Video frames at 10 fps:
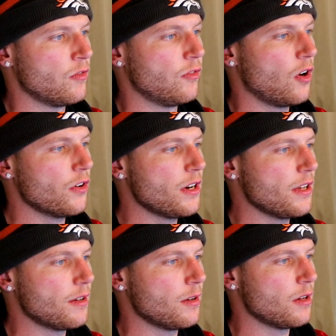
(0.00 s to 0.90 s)

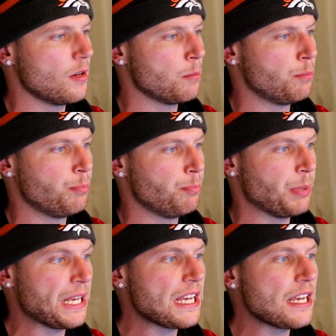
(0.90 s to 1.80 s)
Von
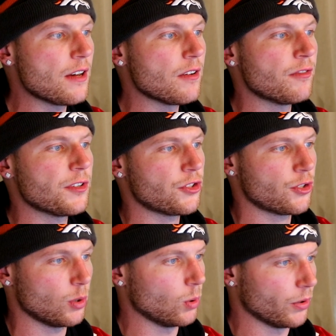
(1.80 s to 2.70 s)
B.
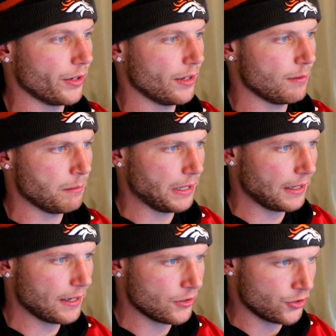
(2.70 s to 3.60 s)
Vishorn
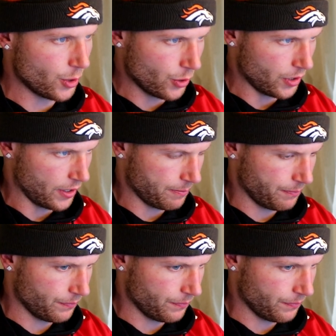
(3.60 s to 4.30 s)
Miller Jr.